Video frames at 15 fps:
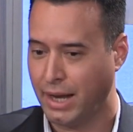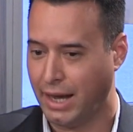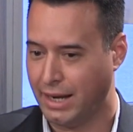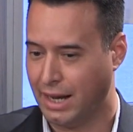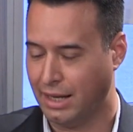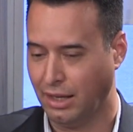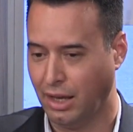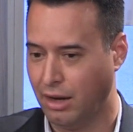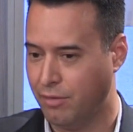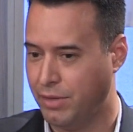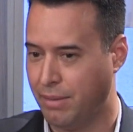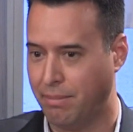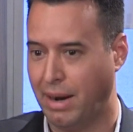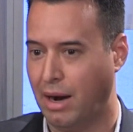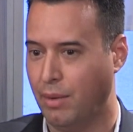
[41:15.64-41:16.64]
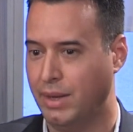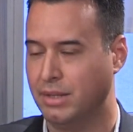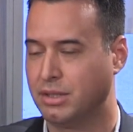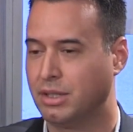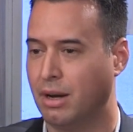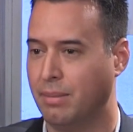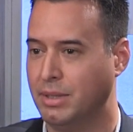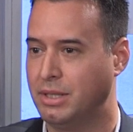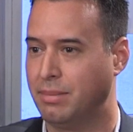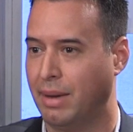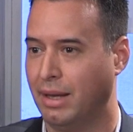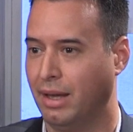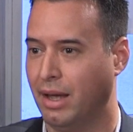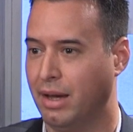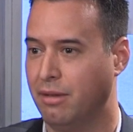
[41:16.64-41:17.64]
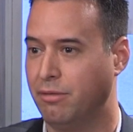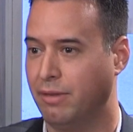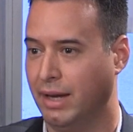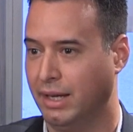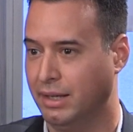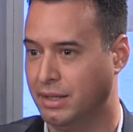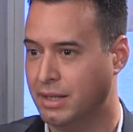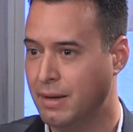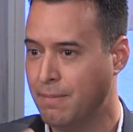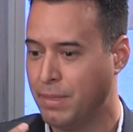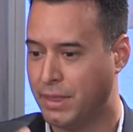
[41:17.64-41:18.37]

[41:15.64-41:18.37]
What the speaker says: And I love that Myron has come into my life and